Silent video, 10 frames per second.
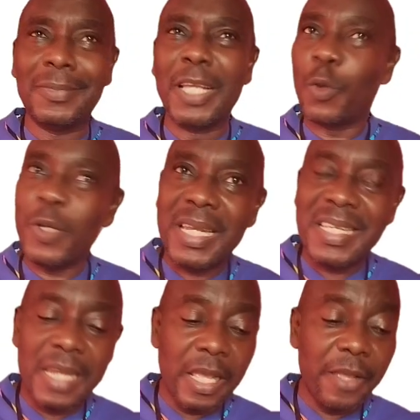included
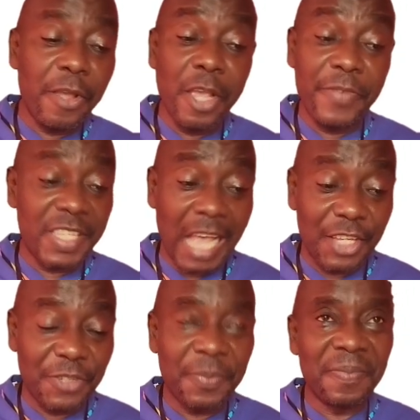in a
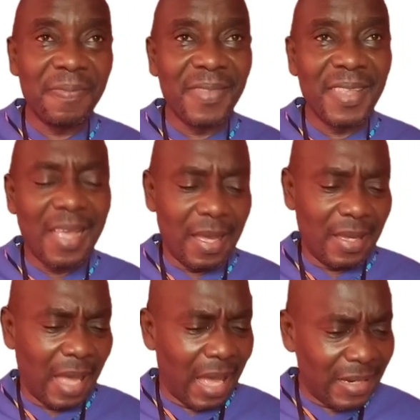research,
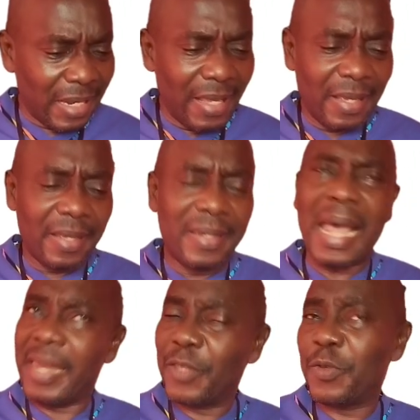and
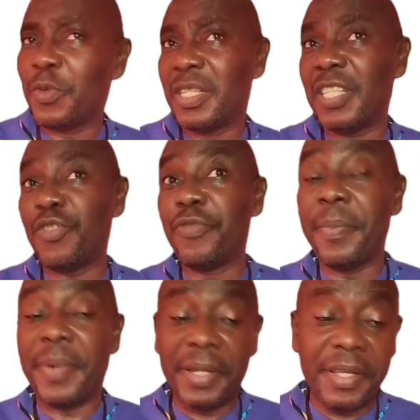that led to this
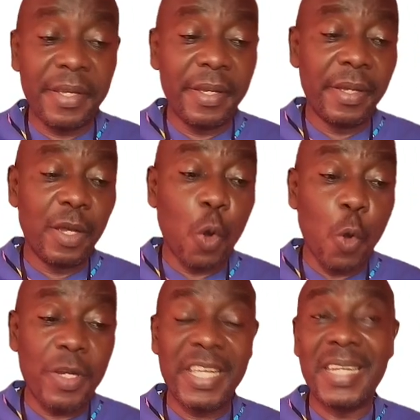Nuremberg Code